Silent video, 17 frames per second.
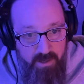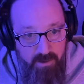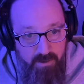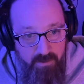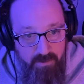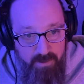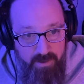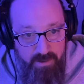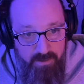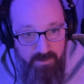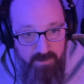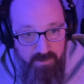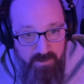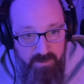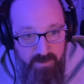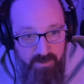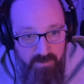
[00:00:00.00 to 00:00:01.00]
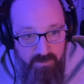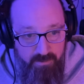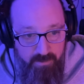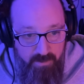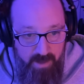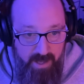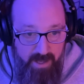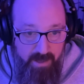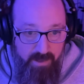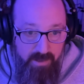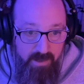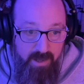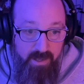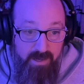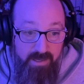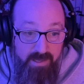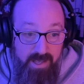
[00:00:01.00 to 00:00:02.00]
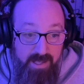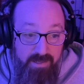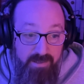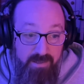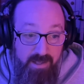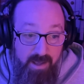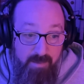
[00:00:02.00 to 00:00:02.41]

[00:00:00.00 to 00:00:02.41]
know, and that, and, and again,